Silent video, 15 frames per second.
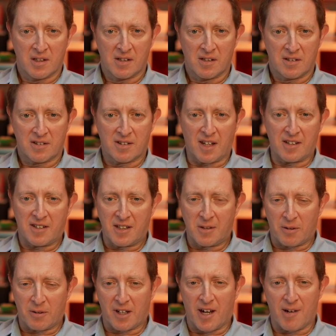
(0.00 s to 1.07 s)
Stacy, do you
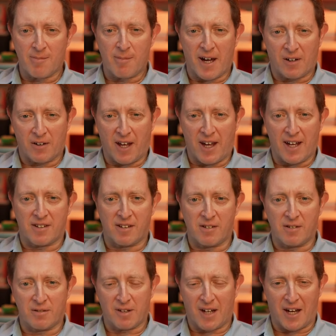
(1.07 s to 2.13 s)
want to come back on that? Do
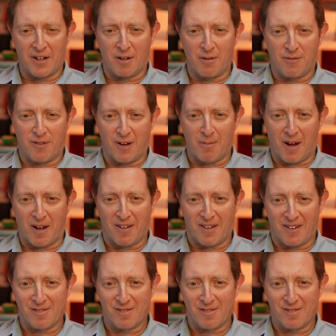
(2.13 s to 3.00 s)
you, how do you feel about